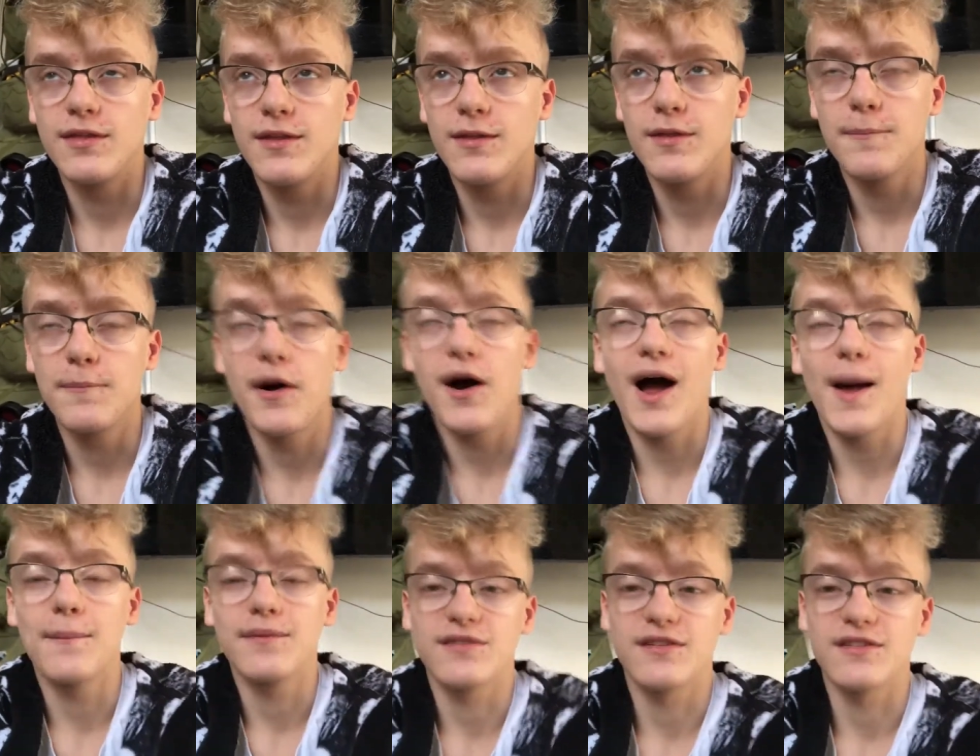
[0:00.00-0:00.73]
the
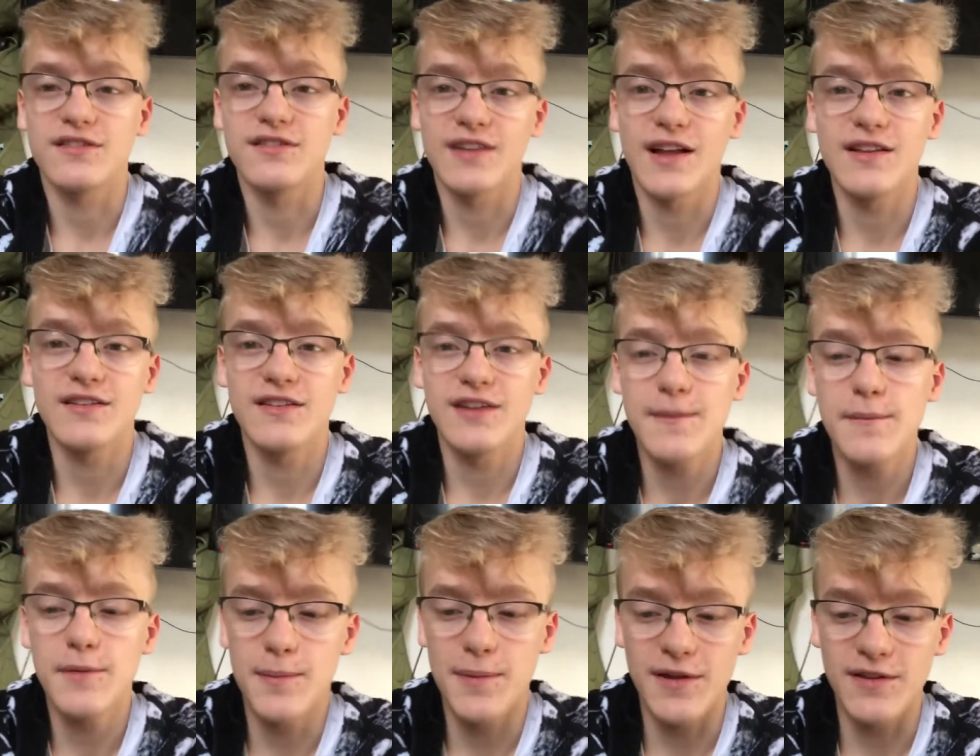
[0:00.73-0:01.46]
part Amazon sent
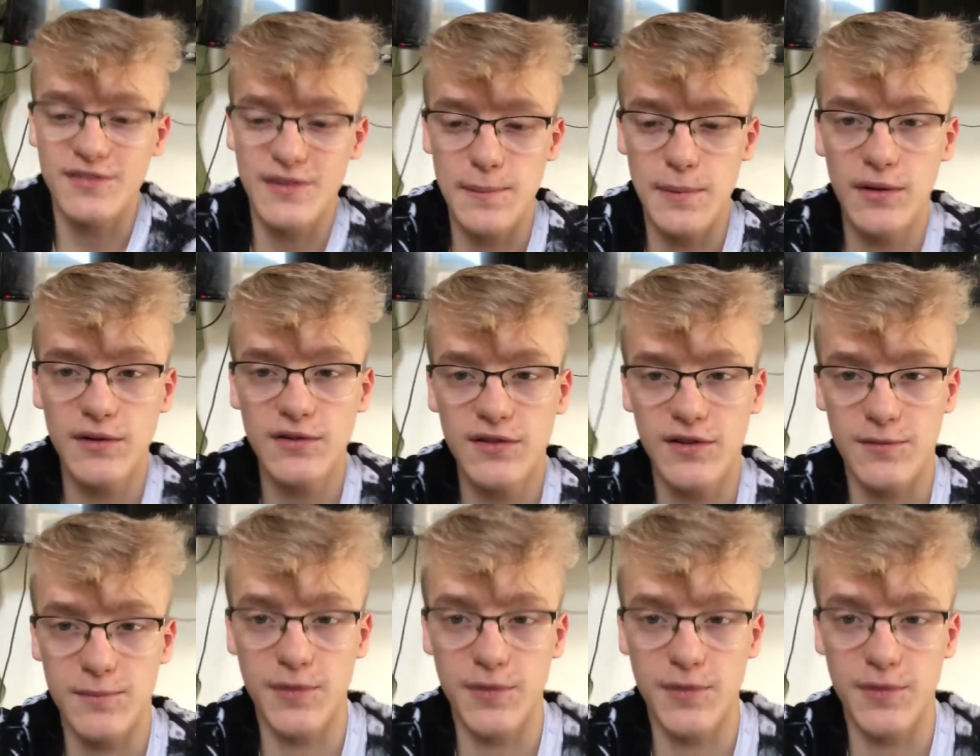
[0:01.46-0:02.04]
him, the PC builder,